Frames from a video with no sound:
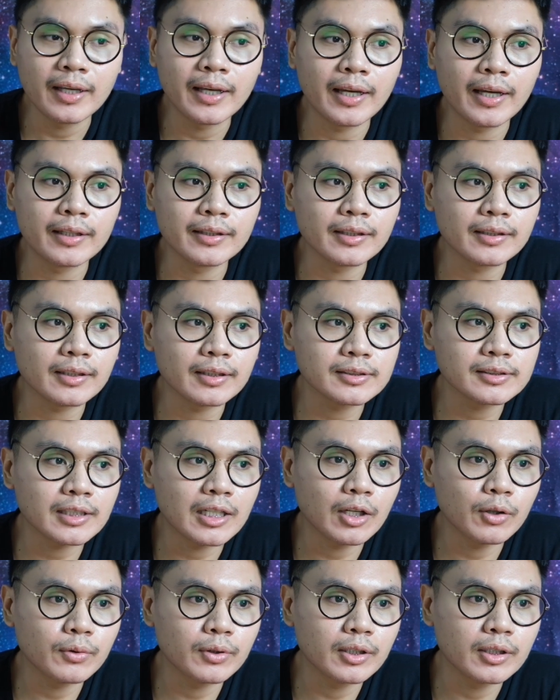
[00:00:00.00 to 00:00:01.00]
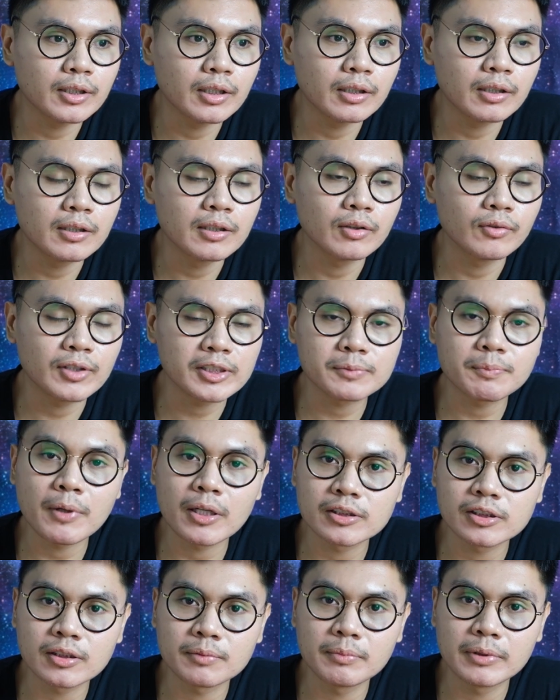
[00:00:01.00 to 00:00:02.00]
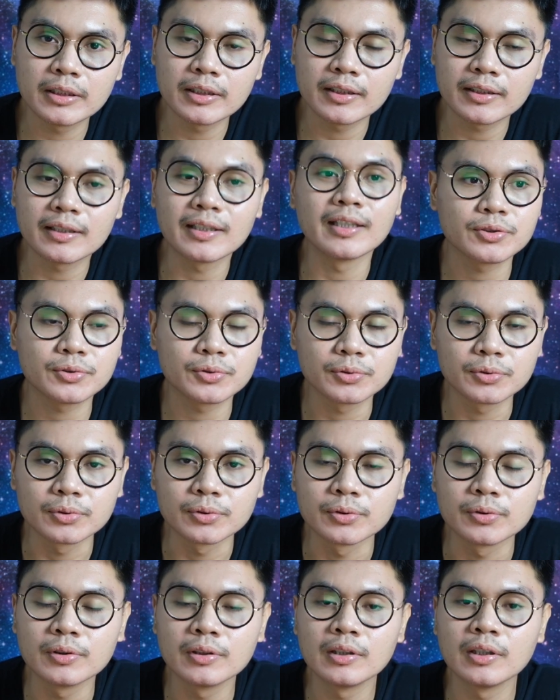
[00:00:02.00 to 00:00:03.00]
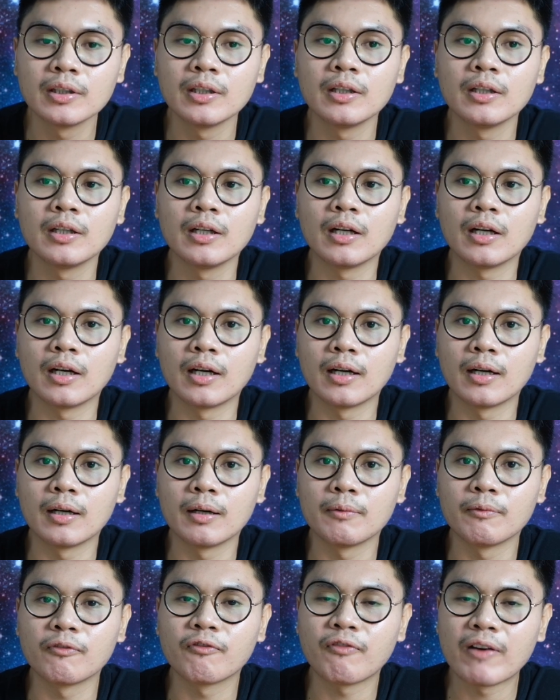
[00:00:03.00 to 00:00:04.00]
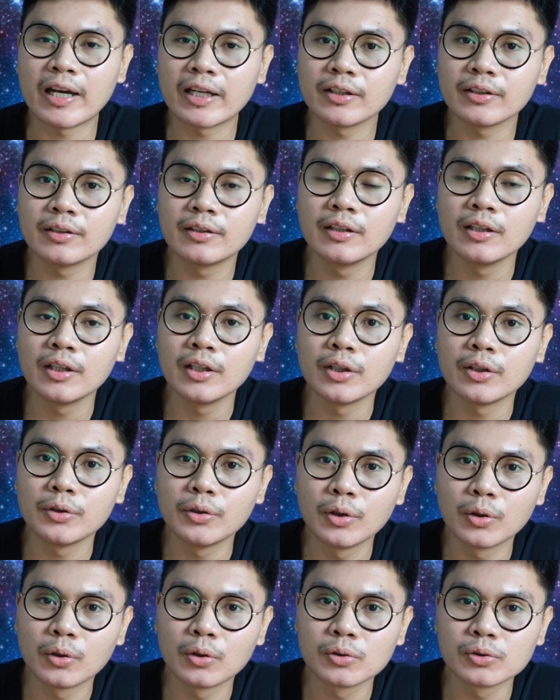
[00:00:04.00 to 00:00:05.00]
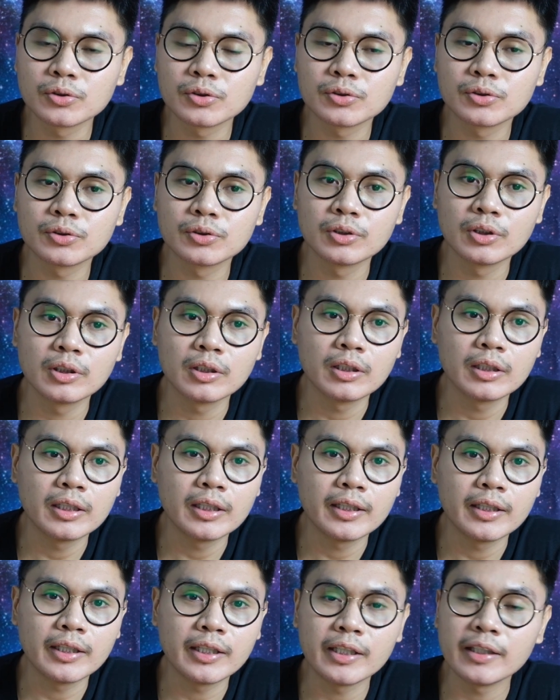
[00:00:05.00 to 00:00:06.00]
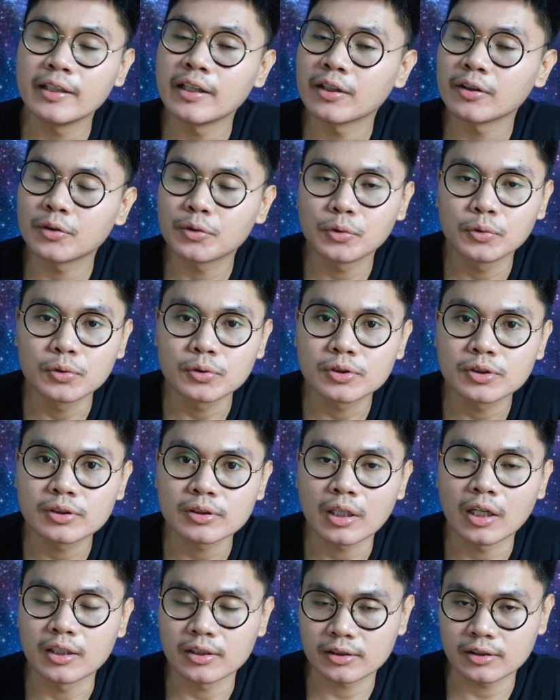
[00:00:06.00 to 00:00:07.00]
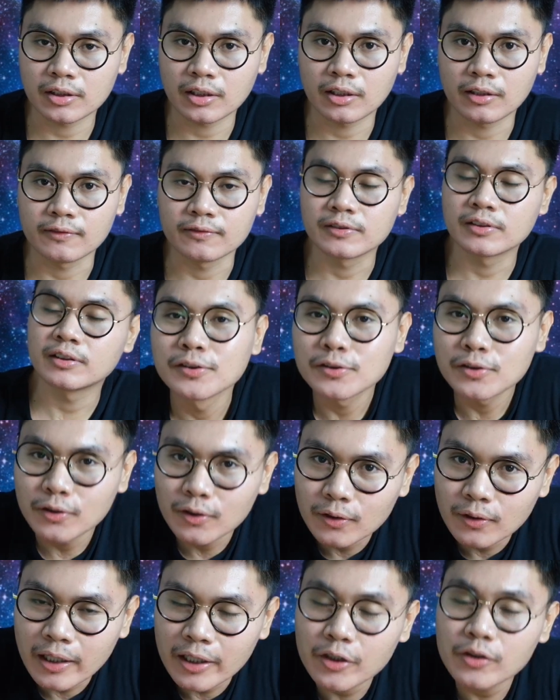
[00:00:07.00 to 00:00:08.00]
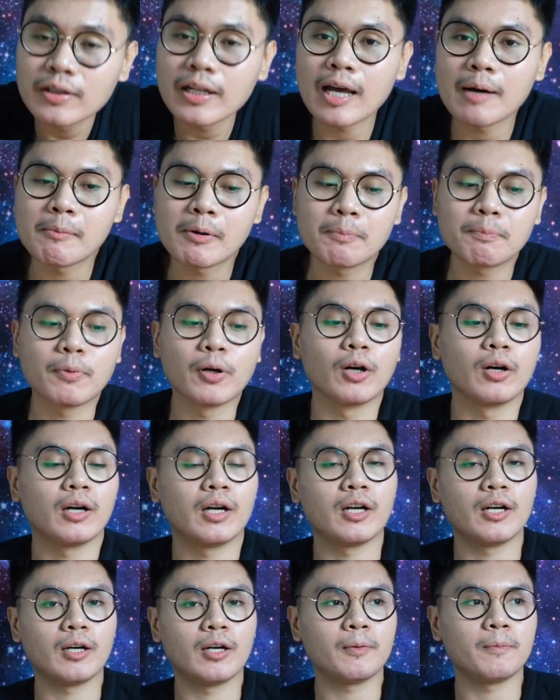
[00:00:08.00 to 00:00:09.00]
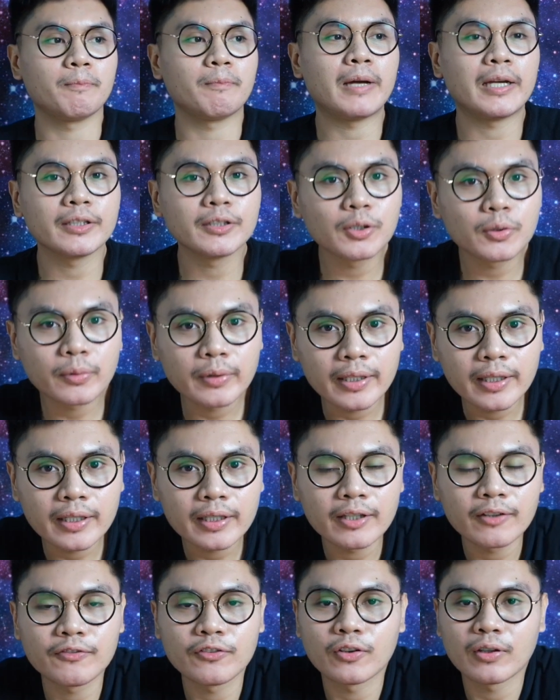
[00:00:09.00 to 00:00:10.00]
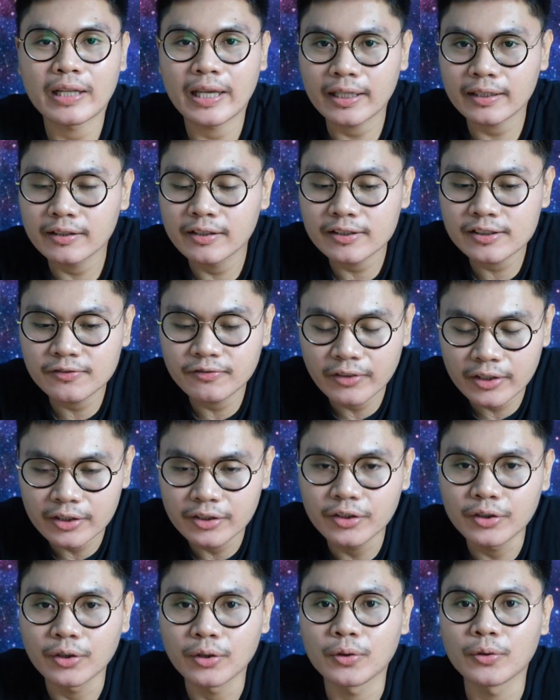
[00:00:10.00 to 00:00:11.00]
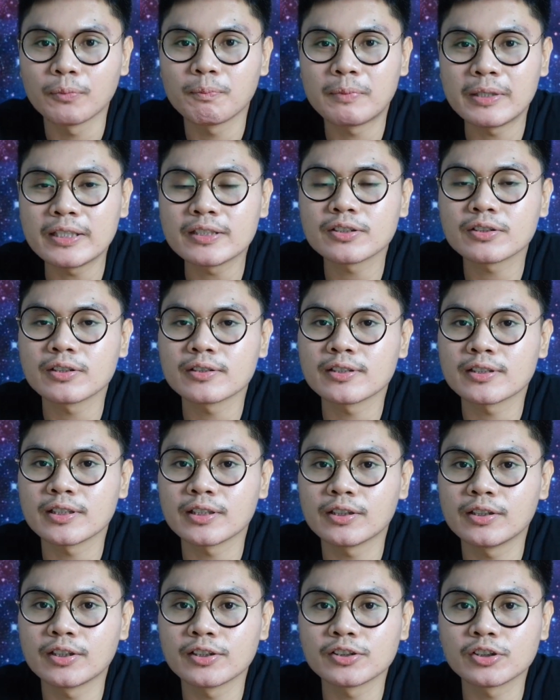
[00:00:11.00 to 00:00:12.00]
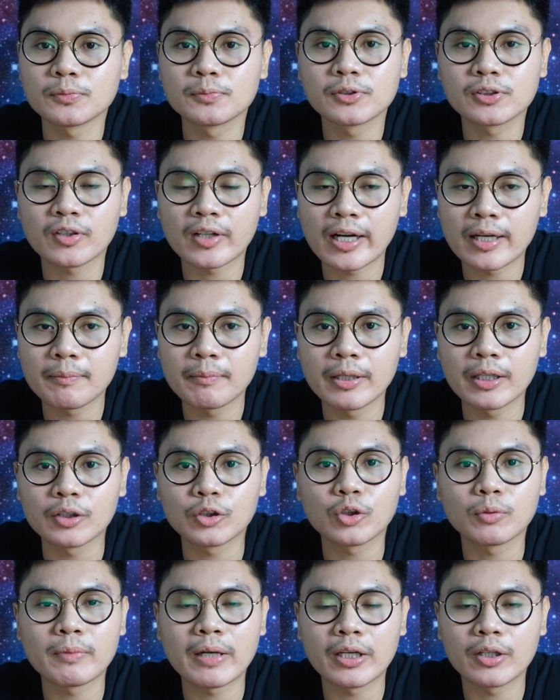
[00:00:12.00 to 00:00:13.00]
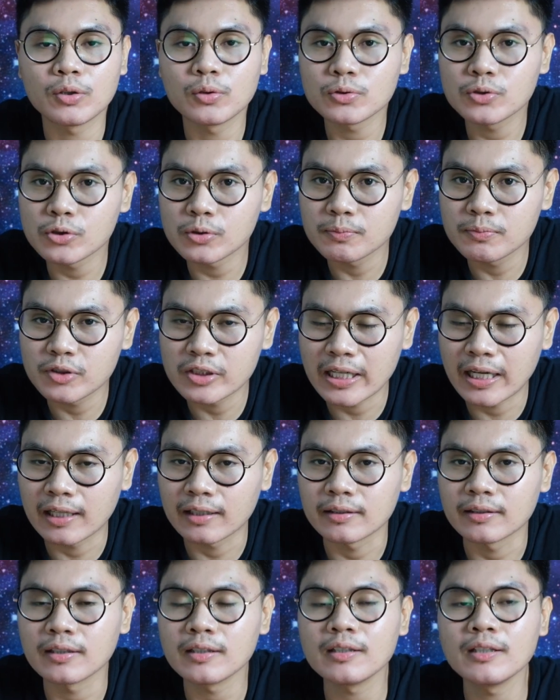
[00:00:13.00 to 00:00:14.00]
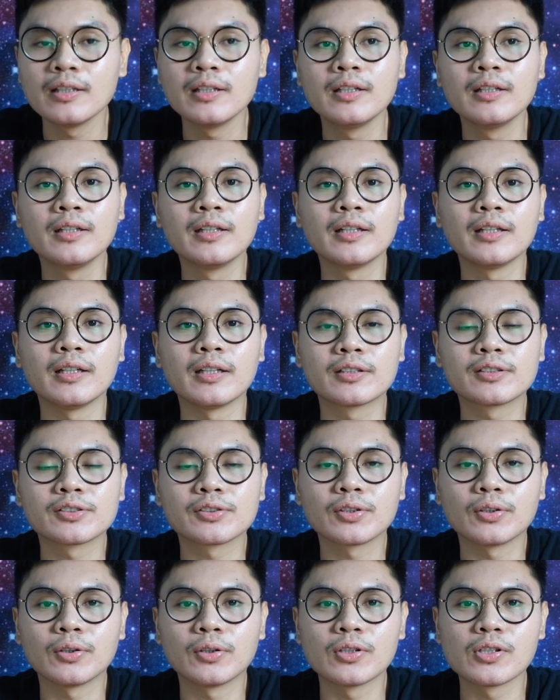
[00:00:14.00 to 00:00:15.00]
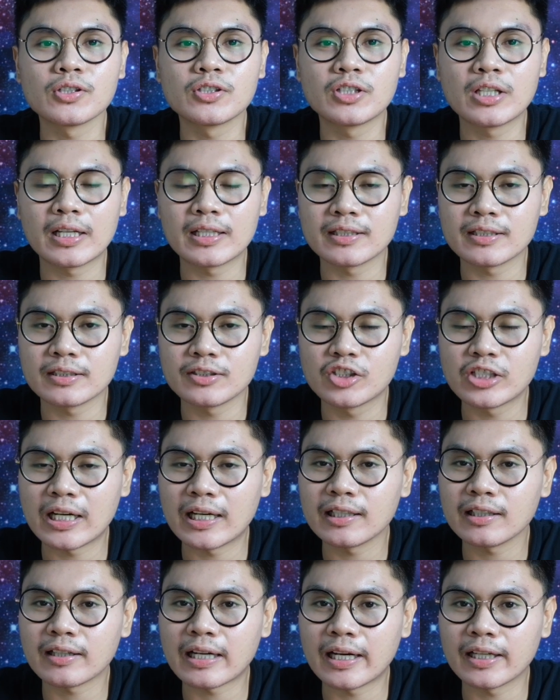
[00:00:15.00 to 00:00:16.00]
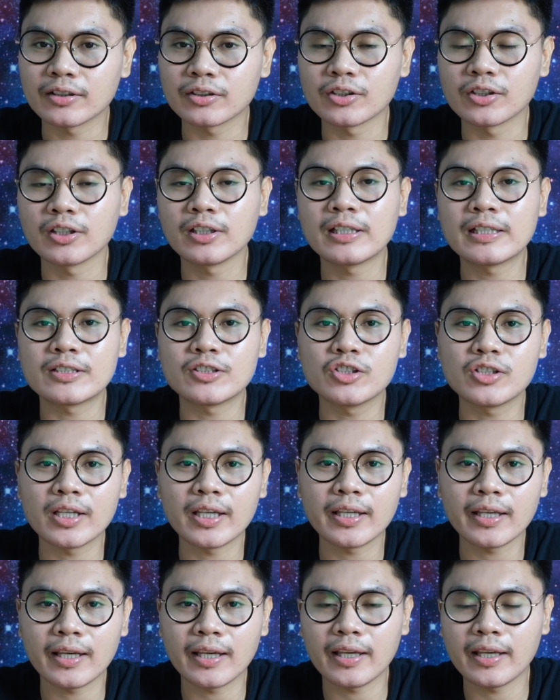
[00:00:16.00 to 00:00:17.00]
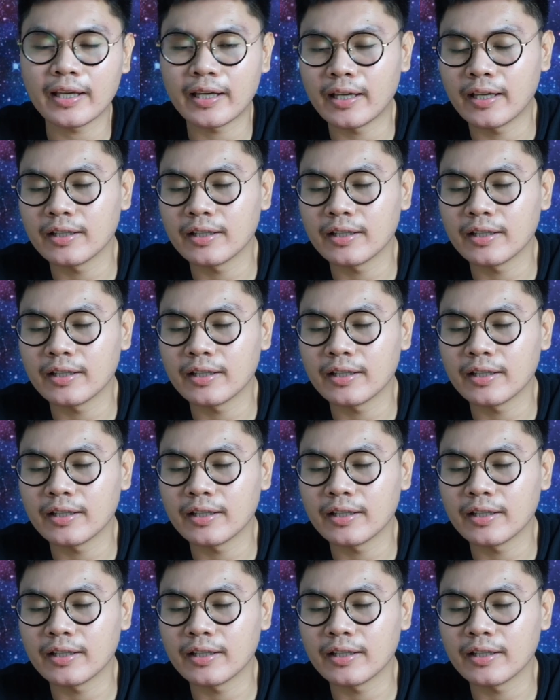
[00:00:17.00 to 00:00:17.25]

And it is our responsibility to find those hidden truths ourselves. So, ayun lamang po. By the way, if you like this video, please consider subscribing to my YouTube channel. It's called Jan Writer, JanWriter.